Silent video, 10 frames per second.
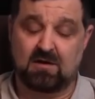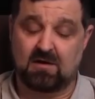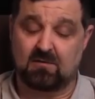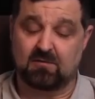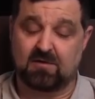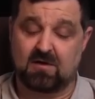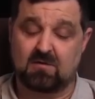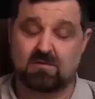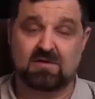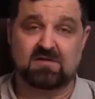and I will tell
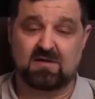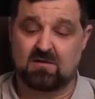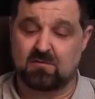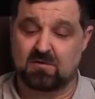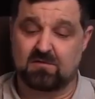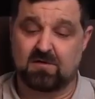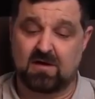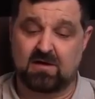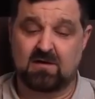you when it's done where to find